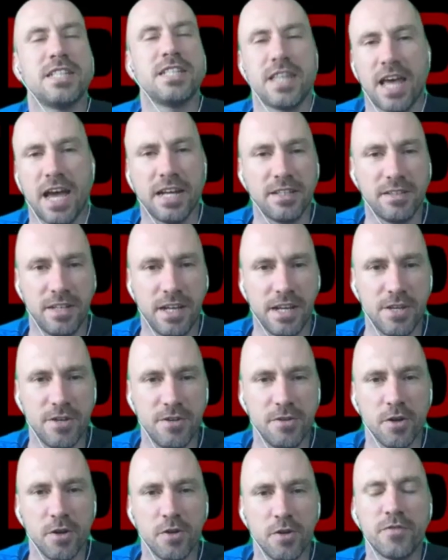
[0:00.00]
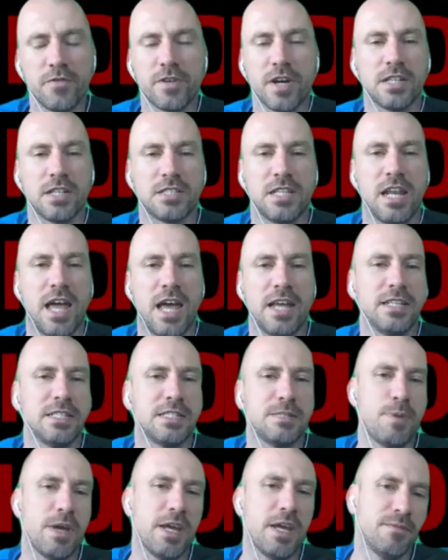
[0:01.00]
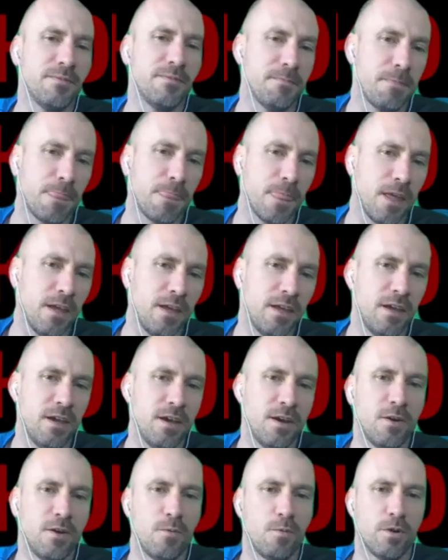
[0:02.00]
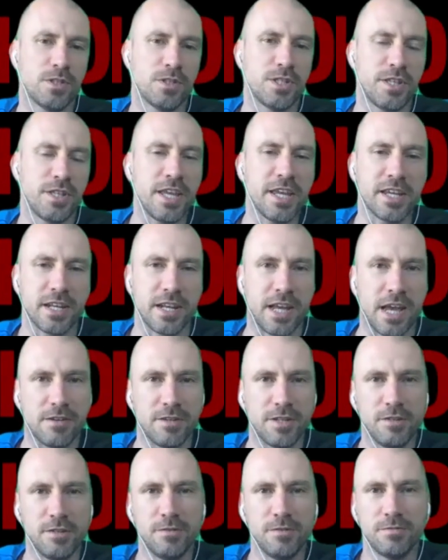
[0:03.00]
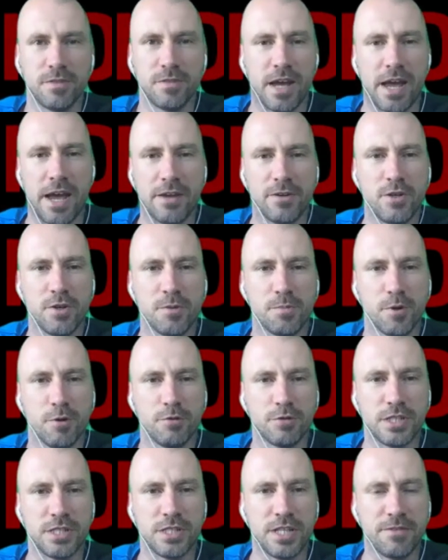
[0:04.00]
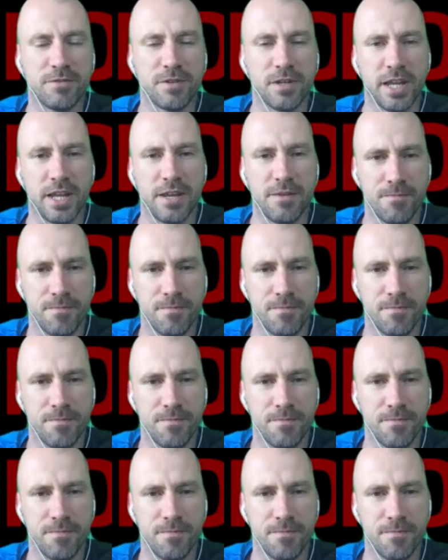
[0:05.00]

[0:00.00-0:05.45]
that and you know you've got to land a spin, what's your thinking? How do you how do you approach it differently?